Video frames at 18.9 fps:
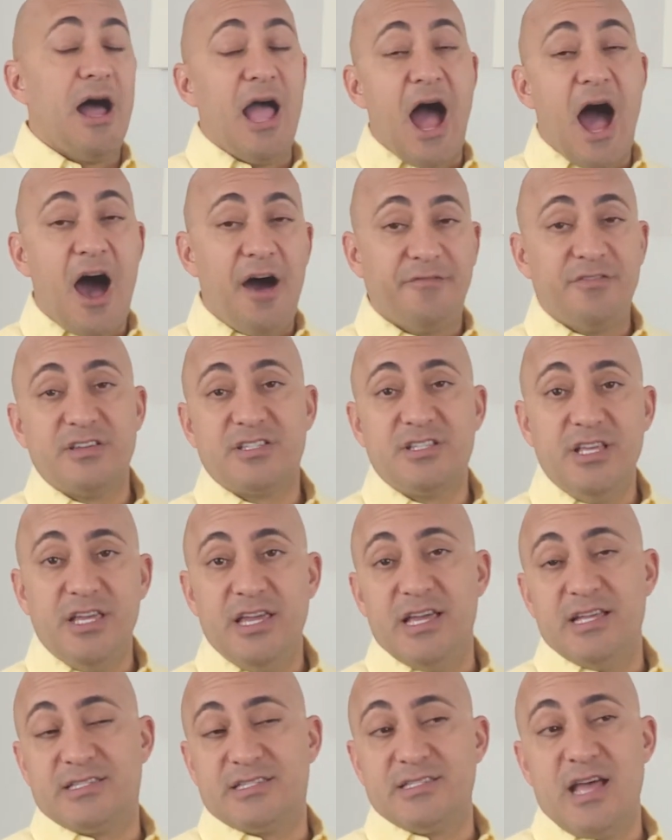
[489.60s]
Obviously,
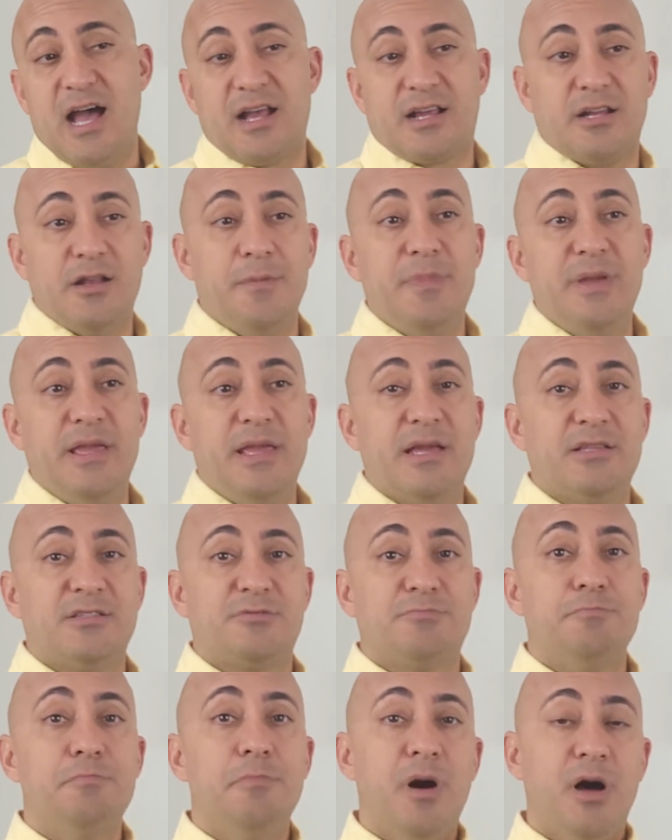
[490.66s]
it's not going to be as
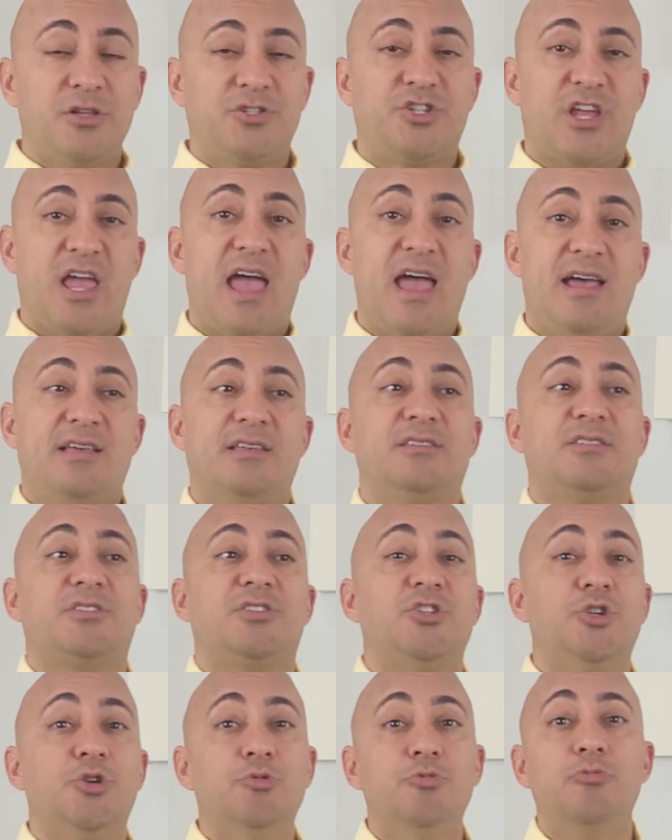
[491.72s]
much as
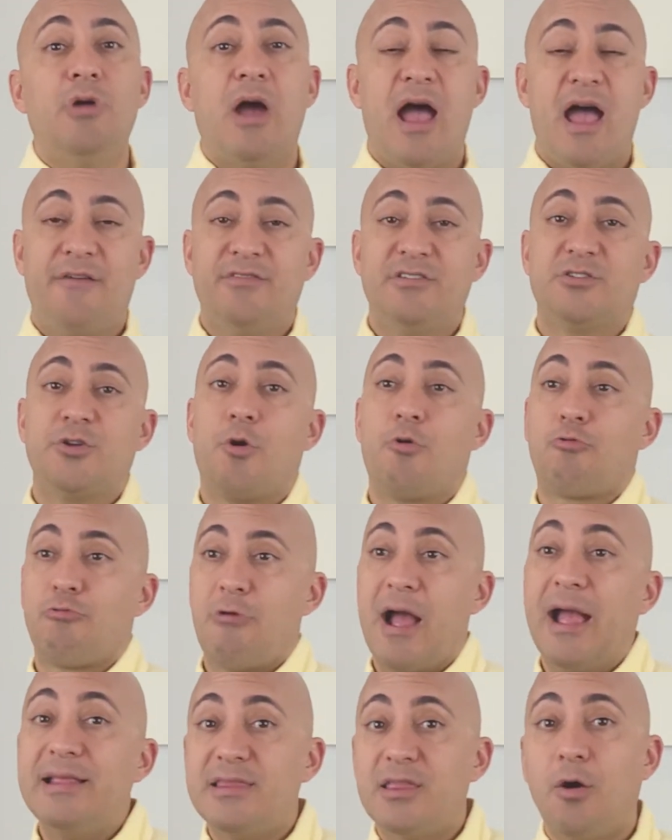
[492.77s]
you having to
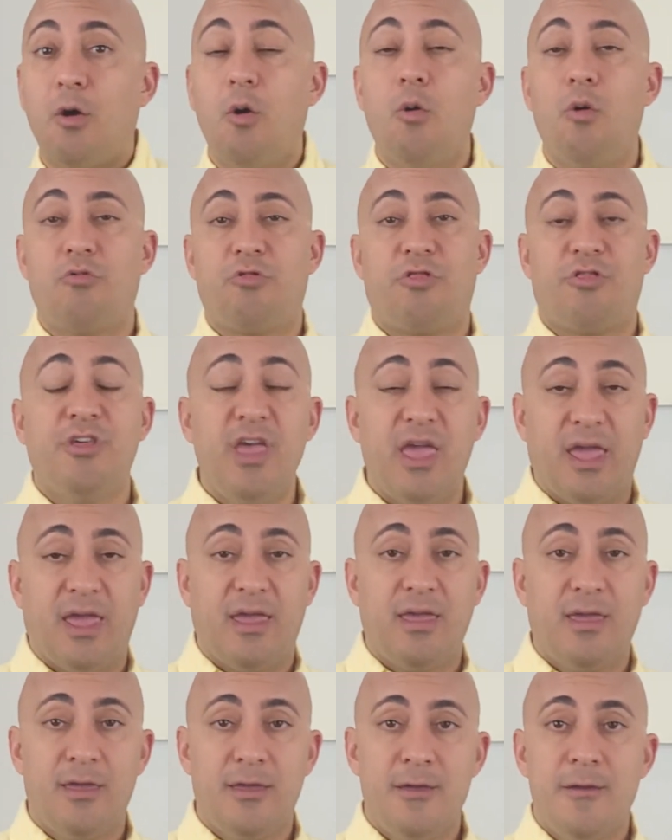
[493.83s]
write the whole thing.